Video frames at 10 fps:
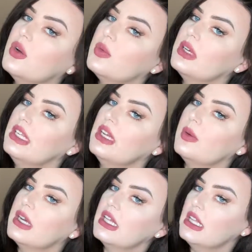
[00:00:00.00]
really
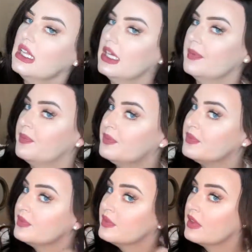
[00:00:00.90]
quickly.
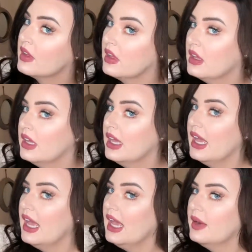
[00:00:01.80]

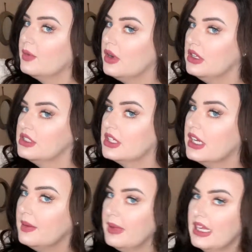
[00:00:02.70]
And we're also
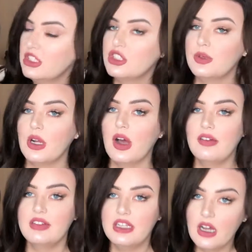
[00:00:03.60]
kind of making sure we don't
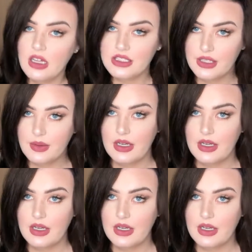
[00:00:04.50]
have any knots going